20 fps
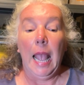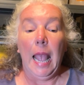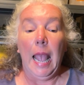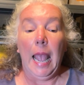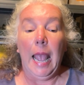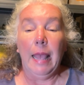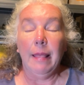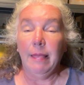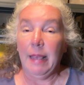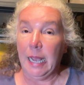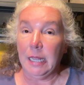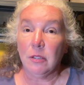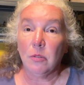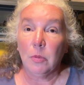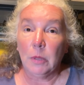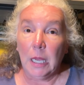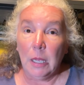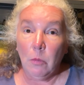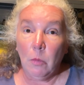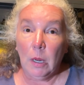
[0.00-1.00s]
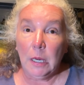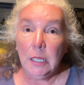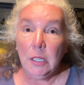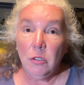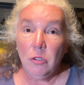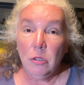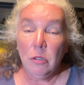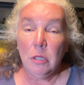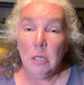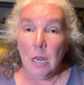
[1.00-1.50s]
And that's what I
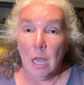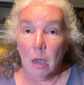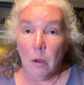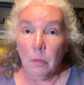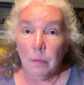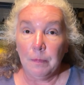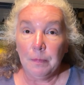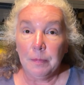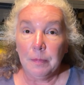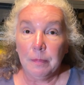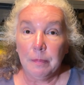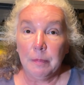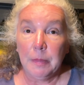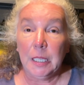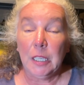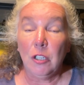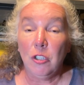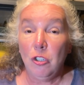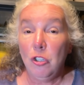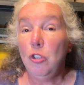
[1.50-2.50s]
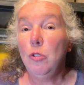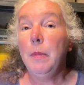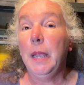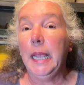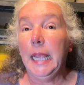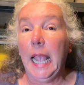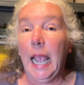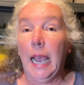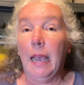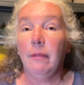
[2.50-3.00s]
wanted you to know, because you
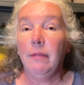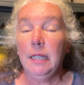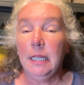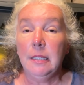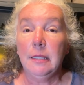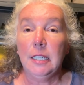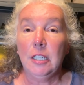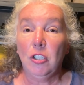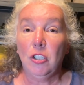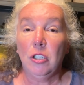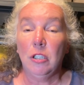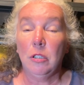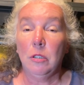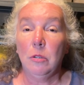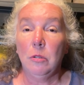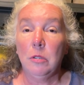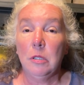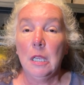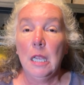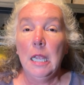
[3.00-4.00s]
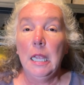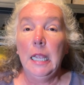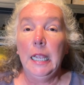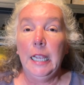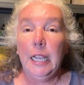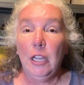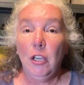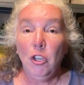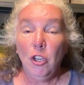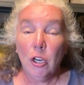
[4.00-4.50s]
may have these issues
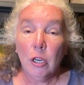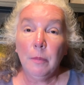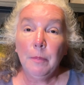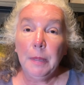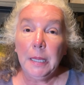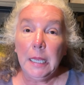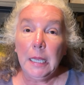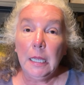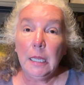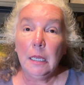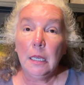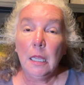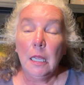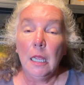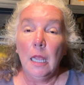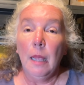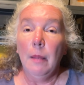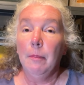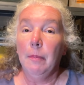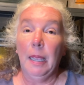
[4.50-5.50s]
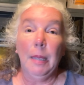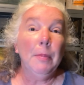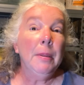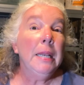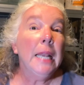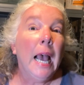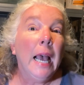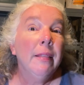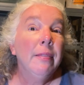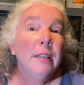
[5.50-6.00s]
in your bin, maybe
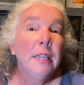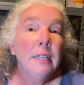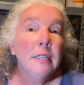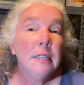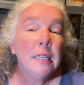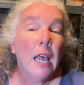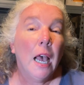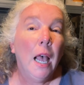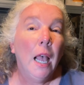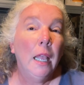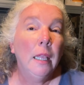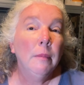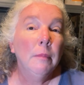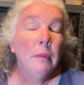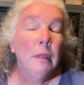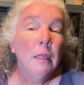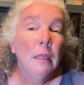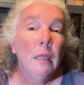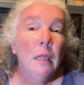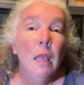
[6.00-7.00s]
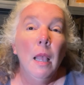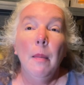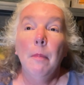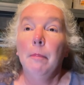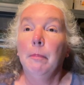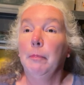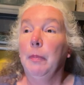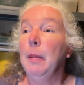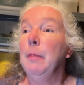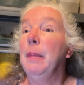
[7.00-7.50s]
not this time,
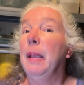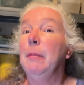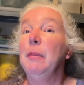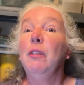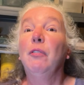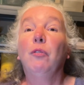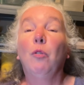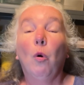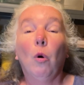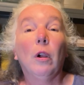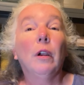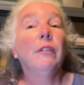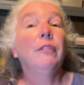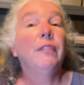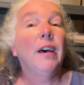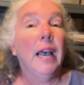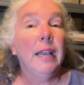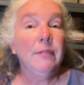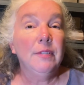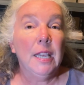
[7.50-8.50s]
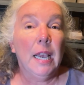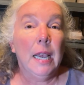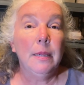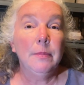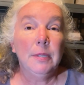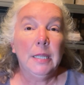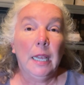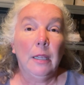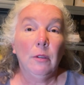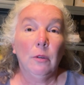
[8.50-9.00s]
but maybe 4 or 5
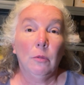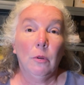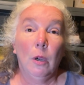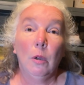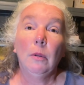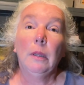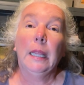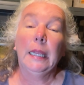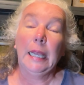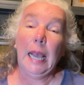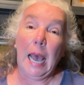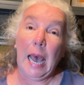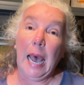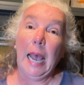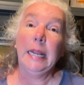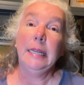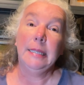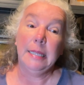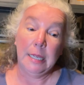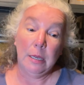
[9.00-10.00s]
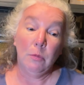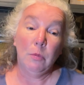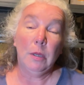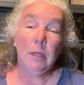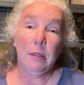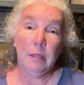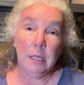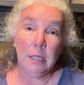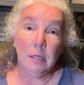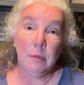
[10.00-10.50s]
times down the road like I did
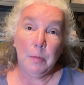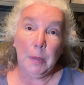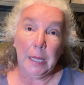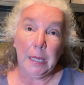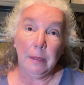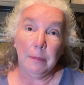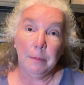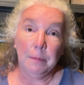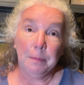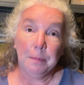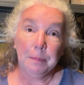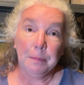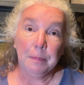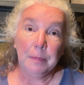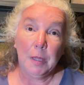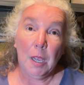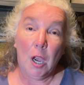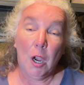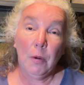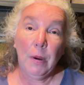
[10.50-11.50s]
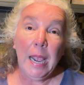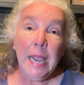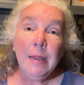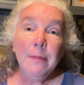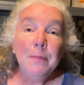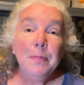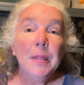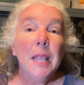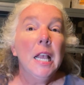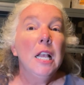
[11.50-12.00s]
with this bin. All
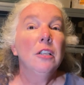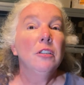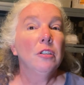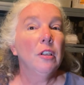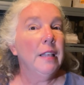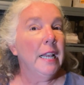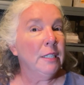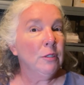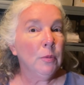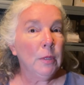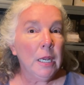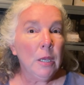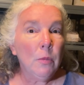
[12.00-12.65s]
right, so that's what I